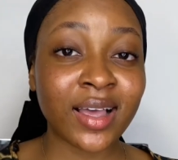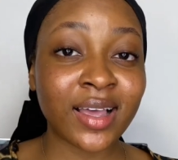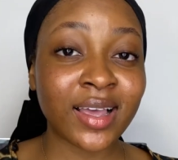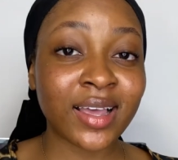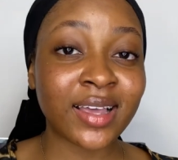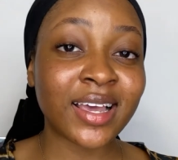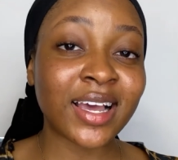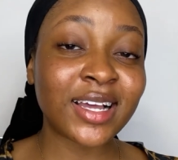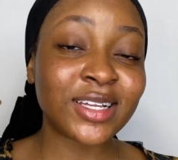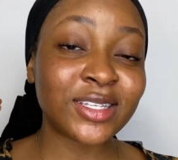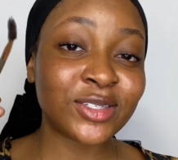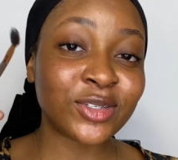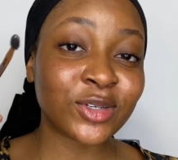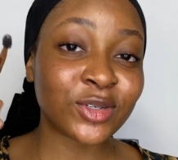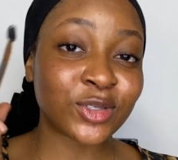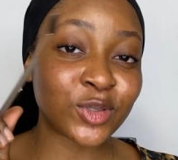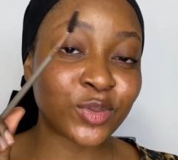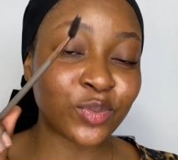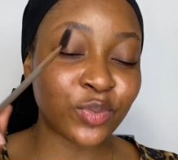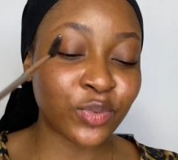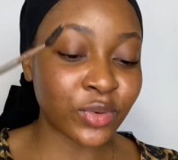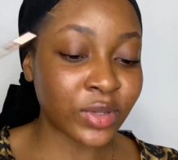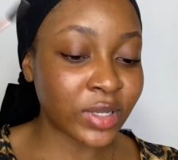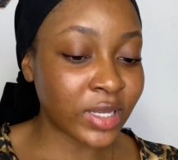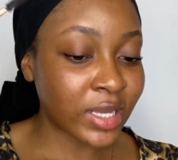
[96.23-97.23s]
Get your
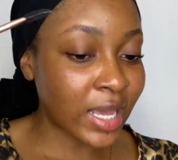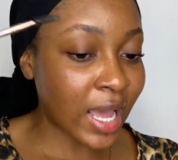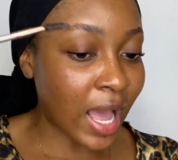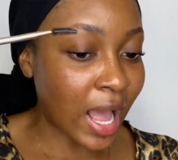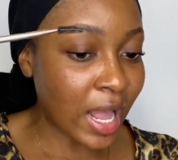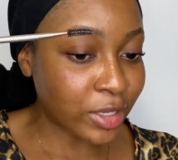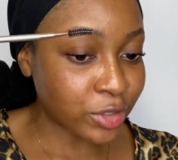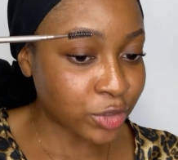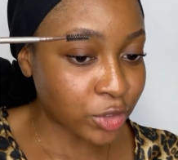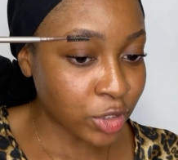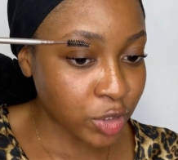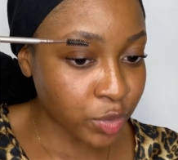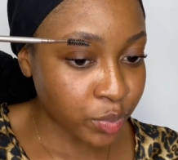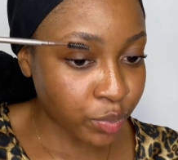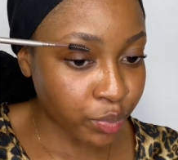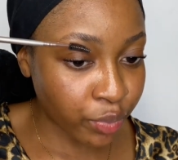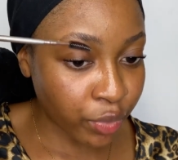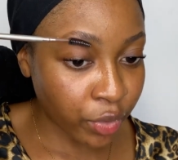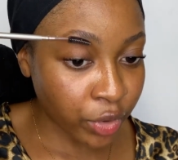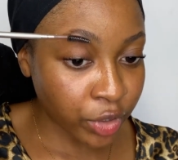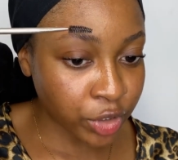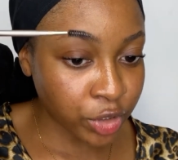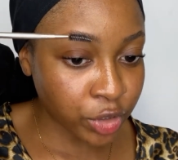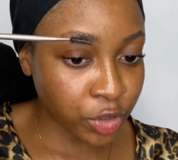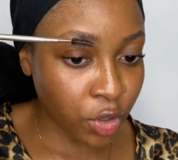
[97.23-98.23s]
spoolie and just
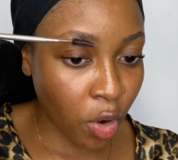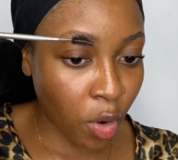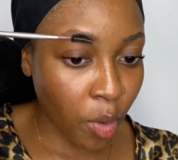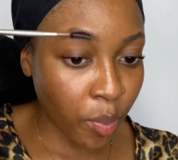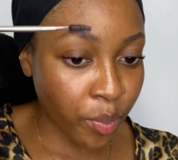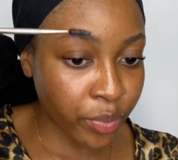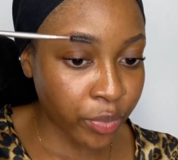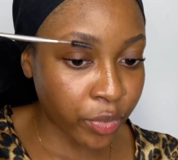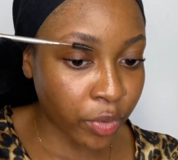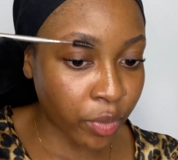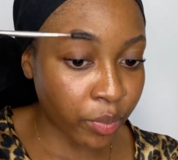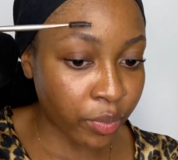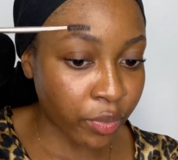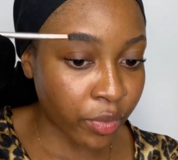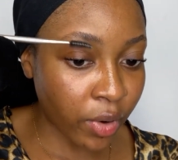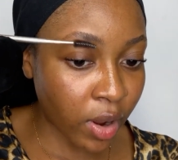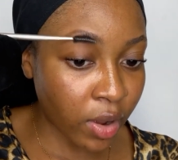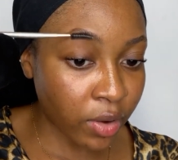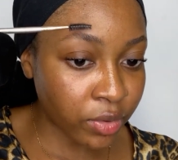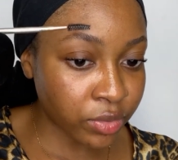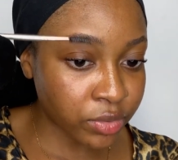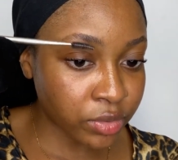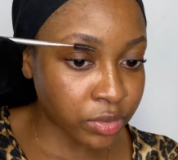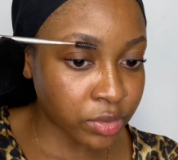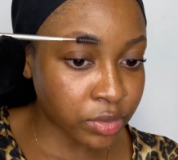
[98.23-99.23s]
brush up your
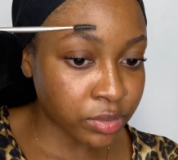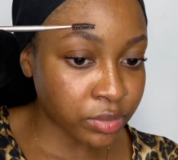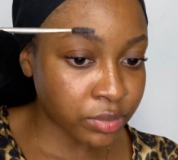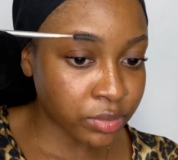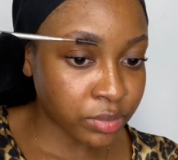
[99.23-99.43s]
brows.